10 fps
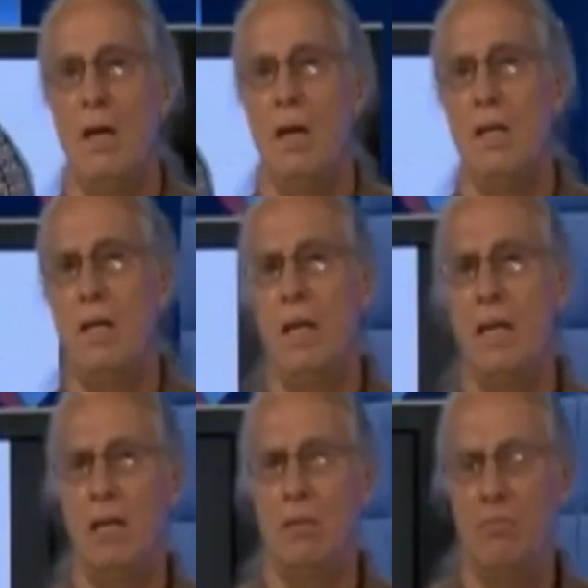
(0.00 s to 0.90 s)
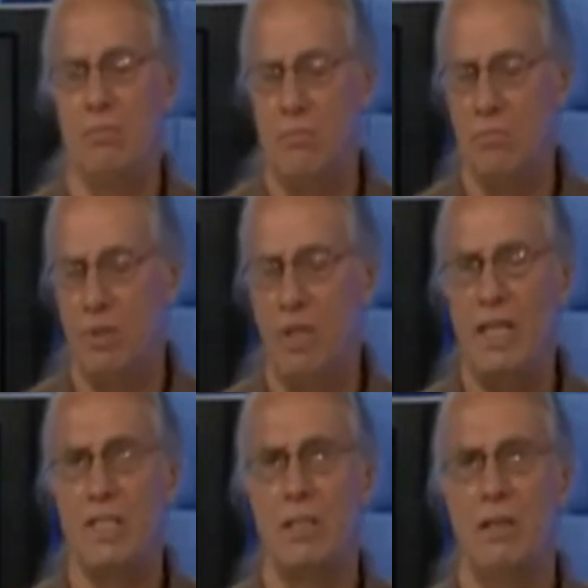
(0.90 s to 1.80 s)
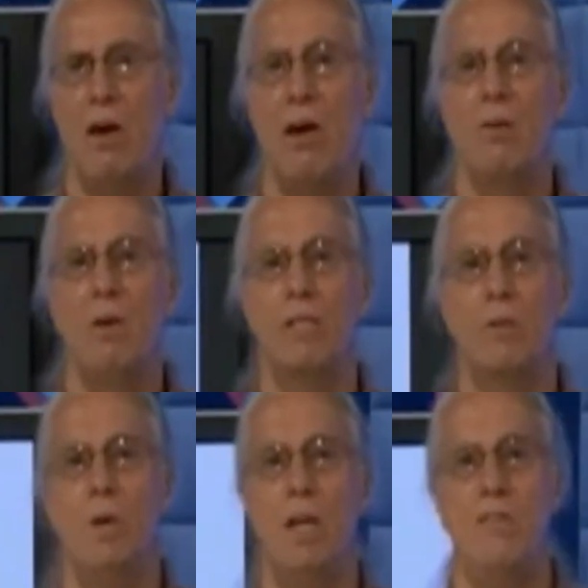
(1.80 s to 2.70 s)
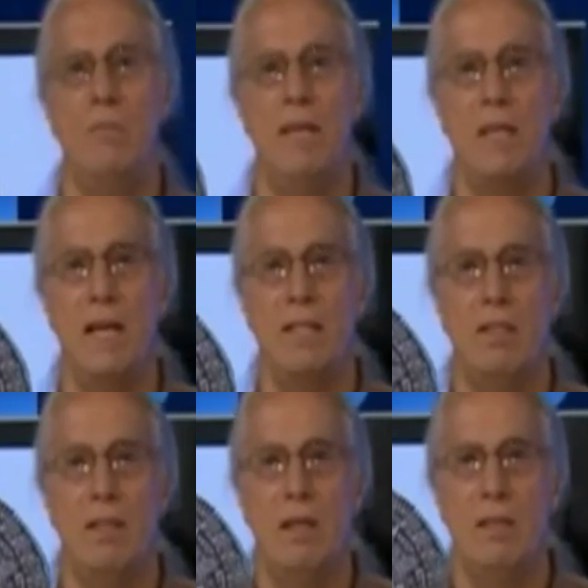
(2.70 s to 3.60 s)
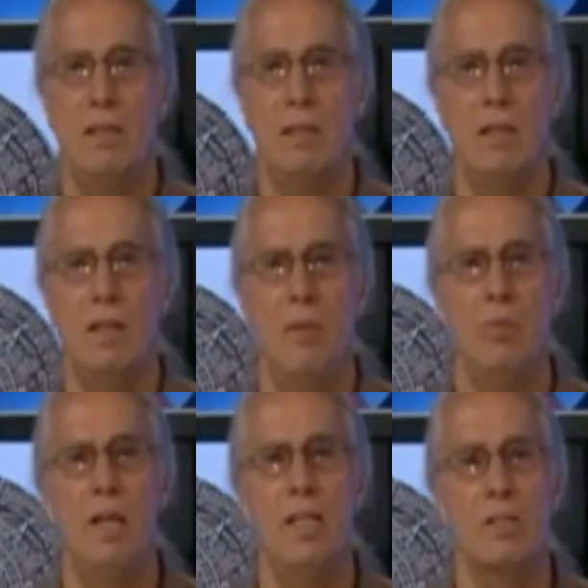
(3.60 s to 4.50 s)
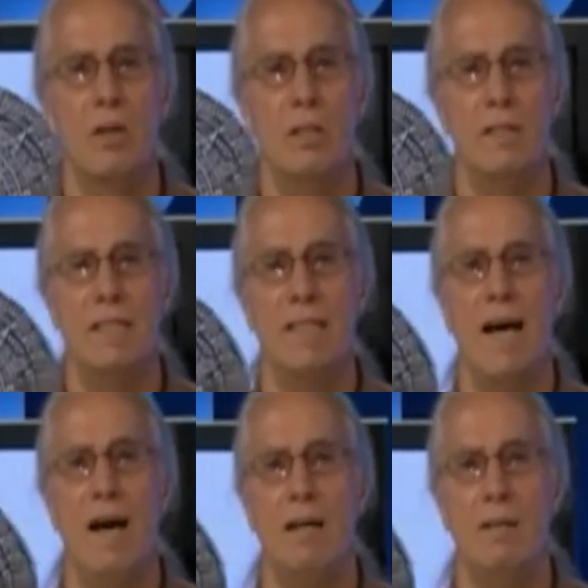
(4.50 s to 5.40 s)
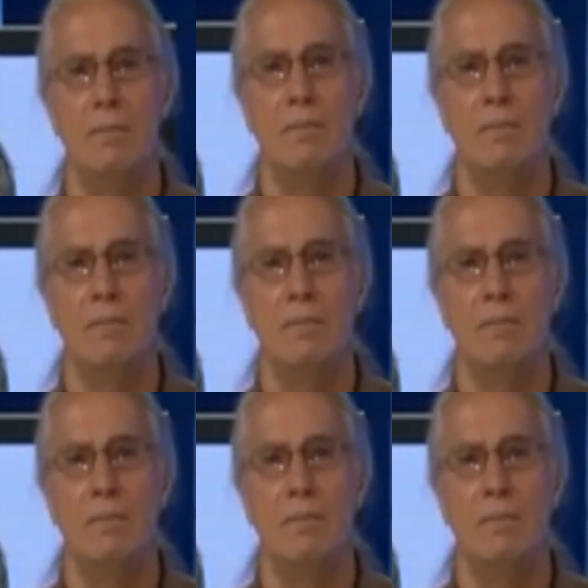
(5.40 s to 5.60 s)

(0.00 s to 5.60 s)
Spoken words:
in a place a long ways away from Lake Atitlan, a place called Tikal,